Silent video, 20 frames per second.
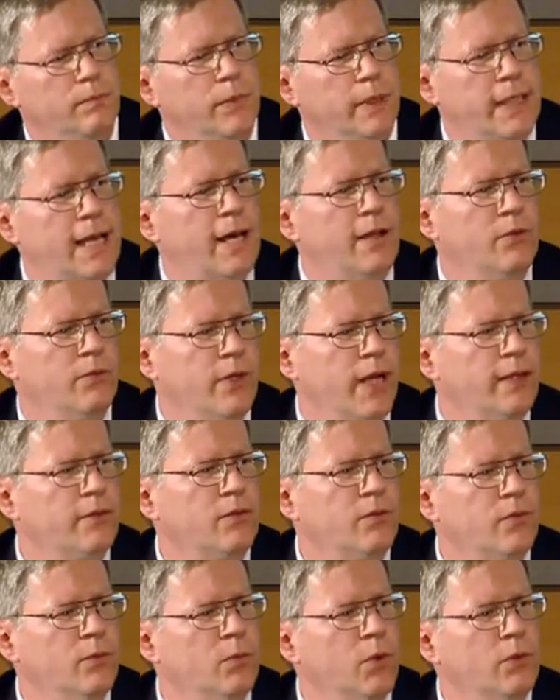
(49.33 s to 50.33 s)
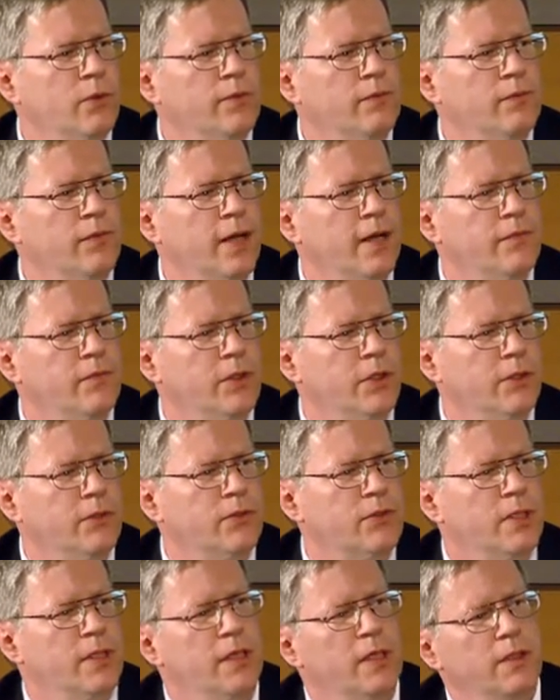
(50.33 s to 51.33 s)
been out of the reactor for more than five
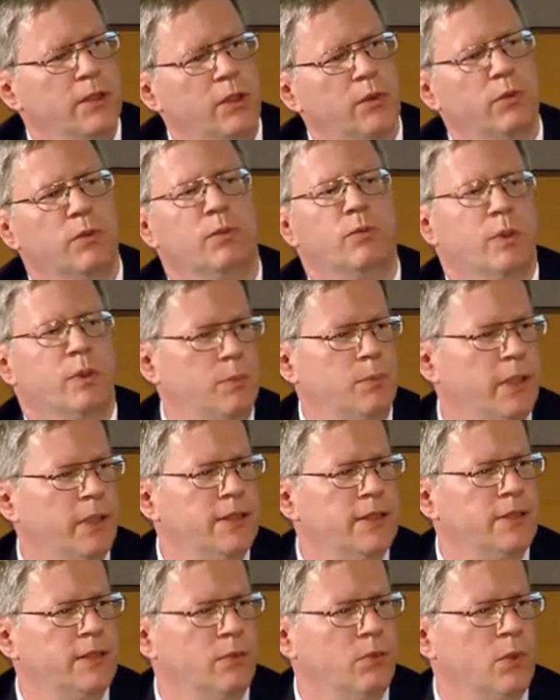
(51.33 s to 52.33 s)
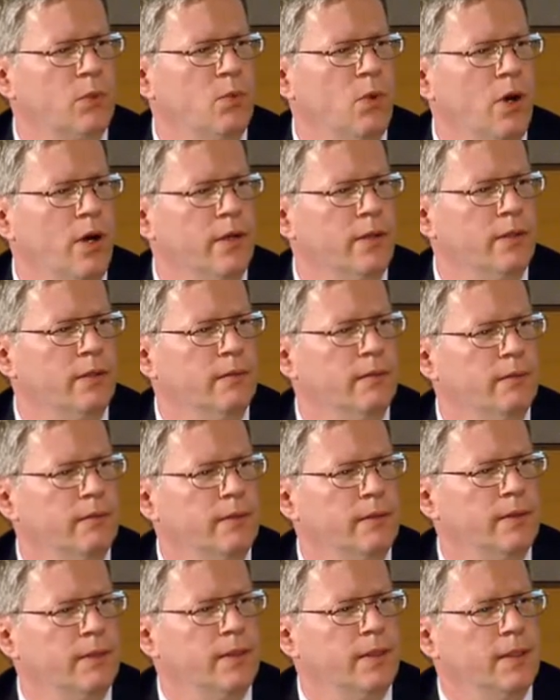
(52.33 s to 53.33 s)
years, you would replace it with water
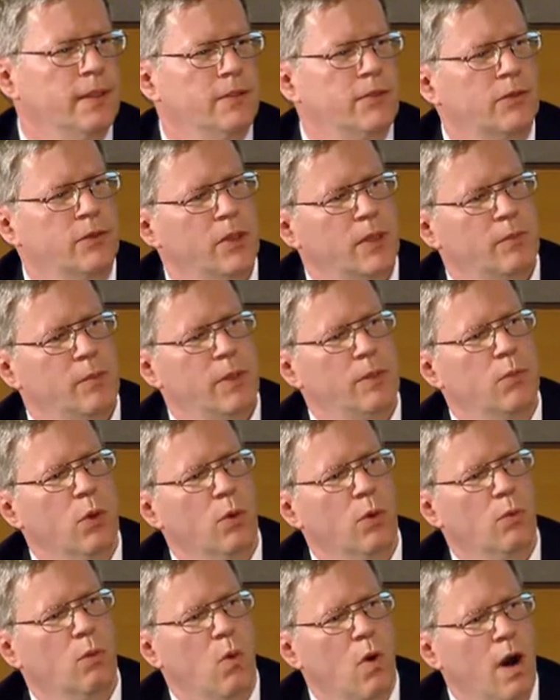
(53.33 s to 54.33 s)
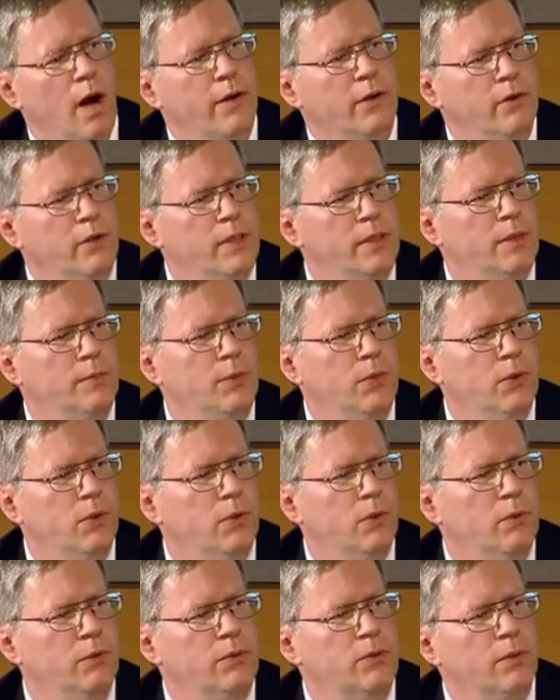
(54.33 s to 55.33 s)
so there'd be more water in the
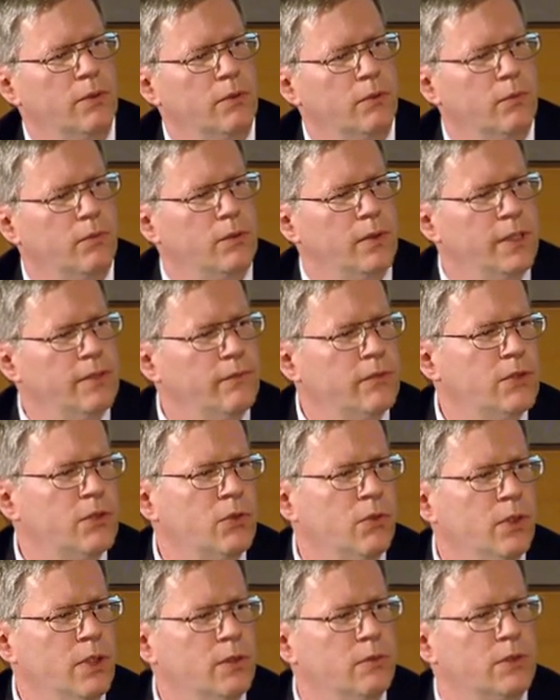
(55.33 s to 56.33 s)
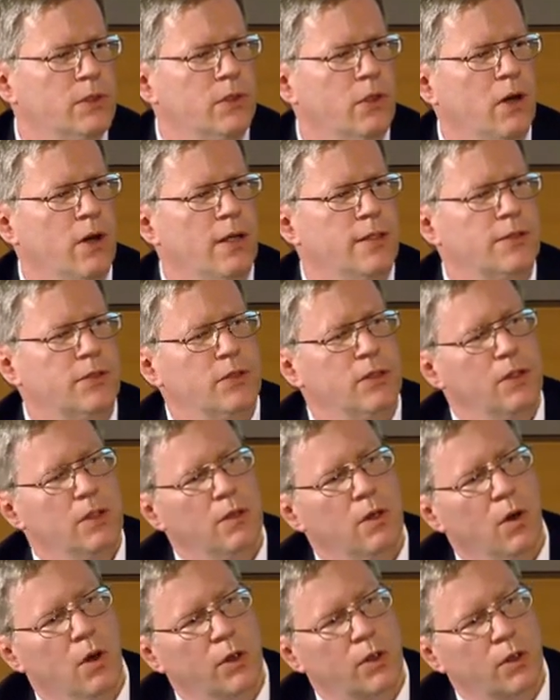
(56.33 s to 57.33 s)
pool. So if inventory was lost
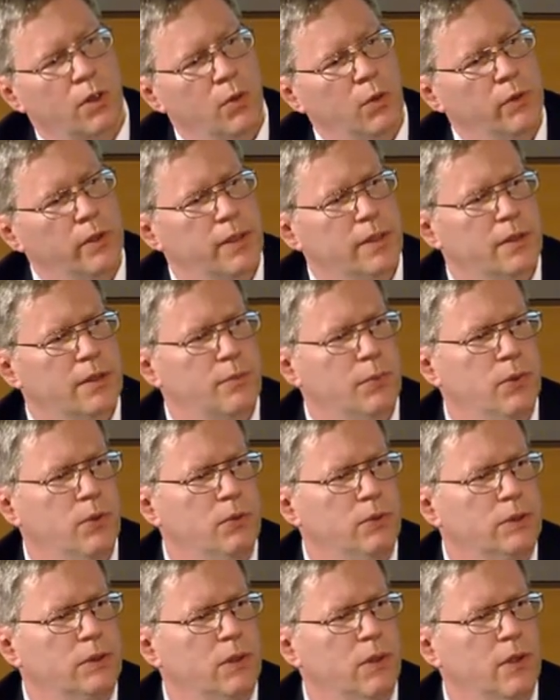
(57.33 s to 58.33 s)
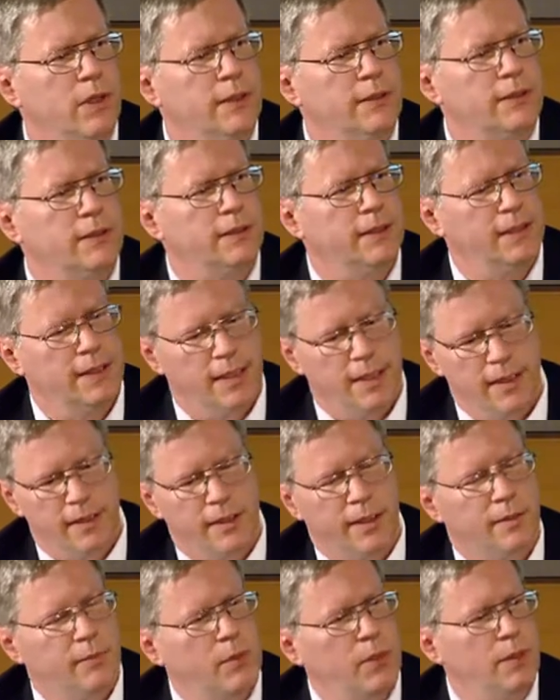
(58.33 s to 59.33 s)
or cooling of the pool was lost,
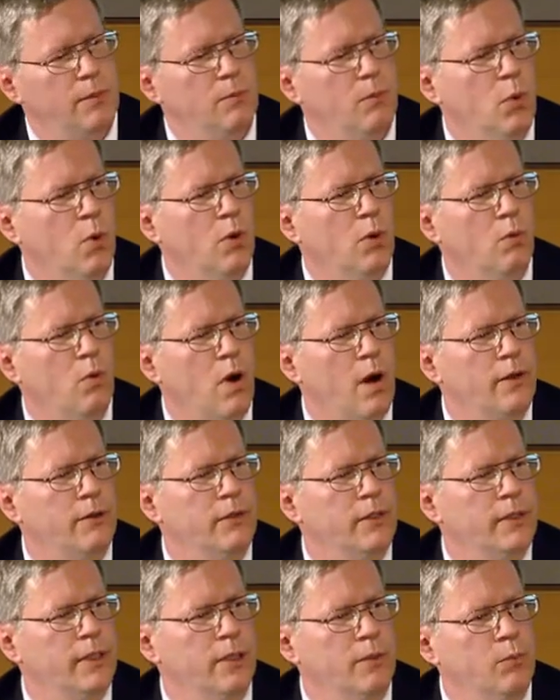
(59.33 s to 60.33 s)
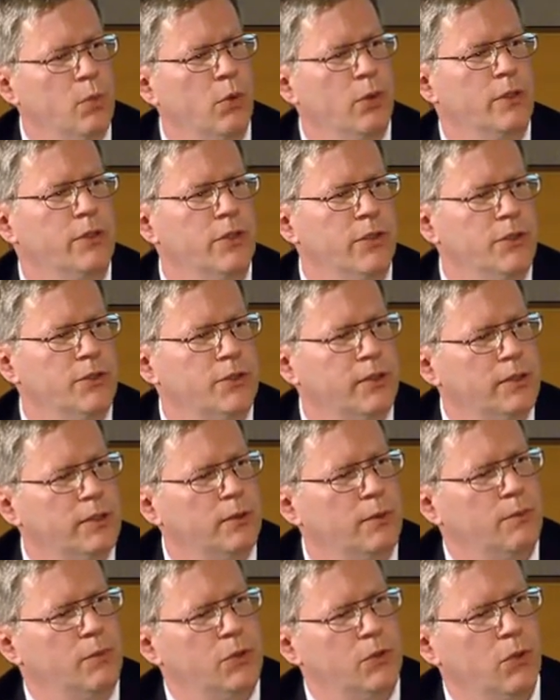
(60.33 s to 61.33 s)
there'd be more water in there, more inertia
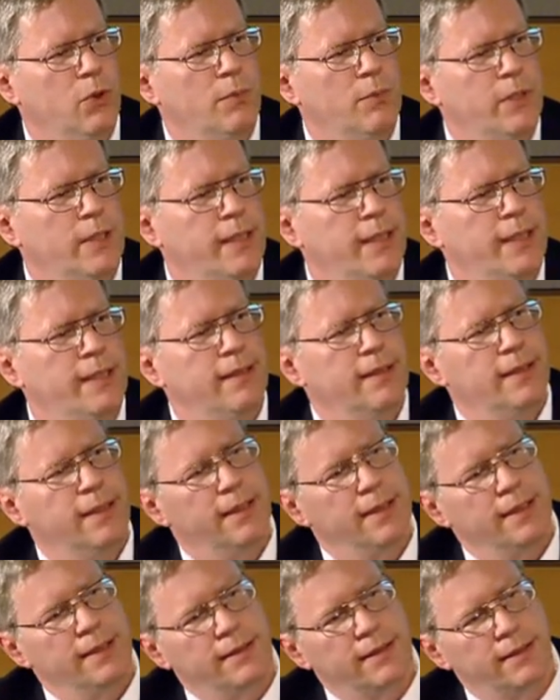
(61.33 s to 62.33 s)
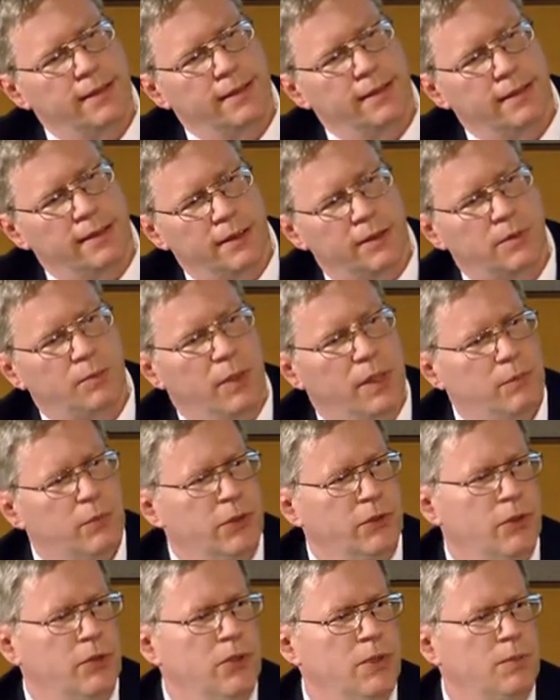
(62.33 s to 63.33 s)
to absorb the heat to, that's being
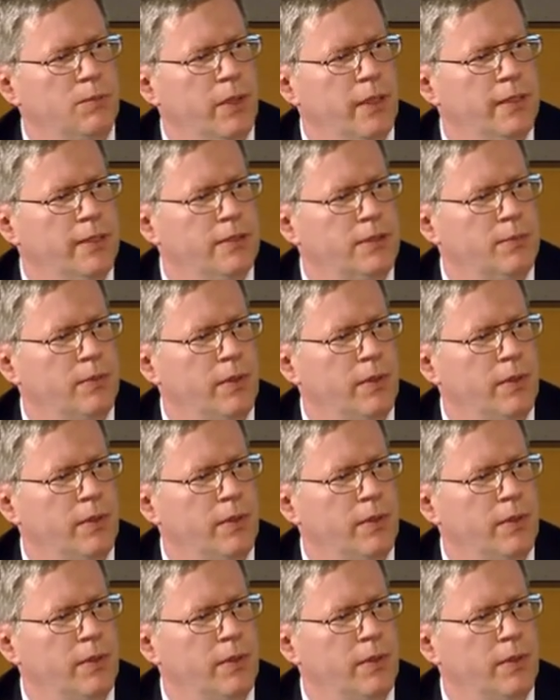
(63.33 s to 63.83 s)
produced by the